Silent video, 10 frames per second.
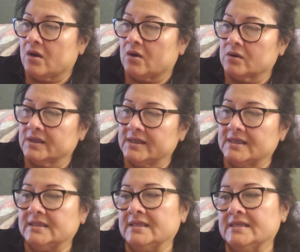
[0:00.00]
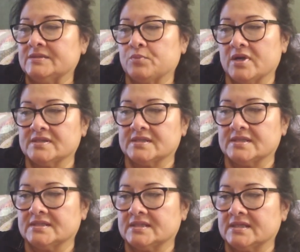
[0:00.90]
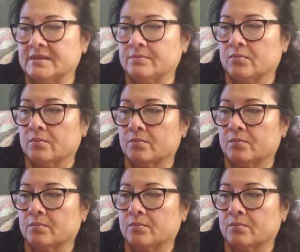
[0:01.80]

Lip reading: Early in his presidency,